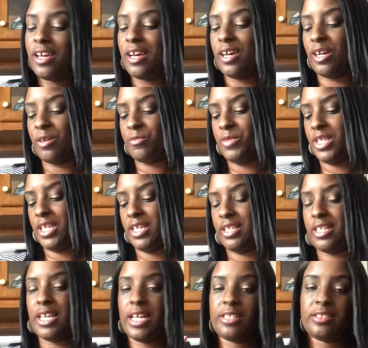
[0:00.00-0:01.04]

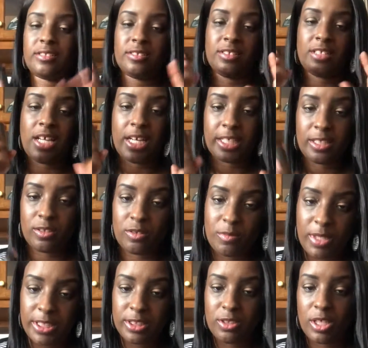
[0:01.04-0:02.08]
yeah, not knocking on
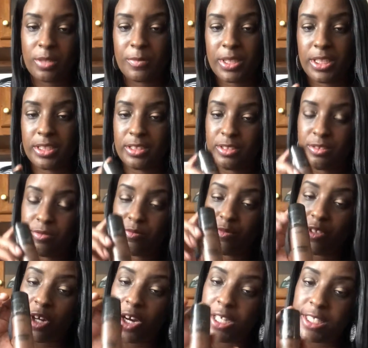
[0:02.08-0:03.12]
nobody's dark, because
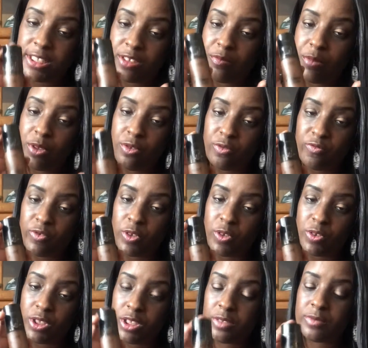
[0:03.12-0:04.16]
dark is
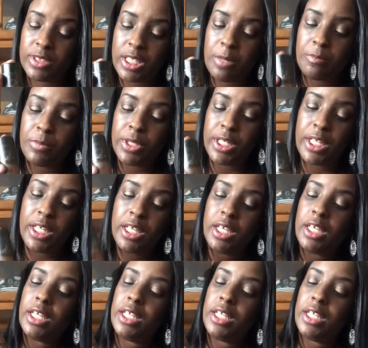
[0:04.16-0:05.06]
beautiful, you know what I'm saying, but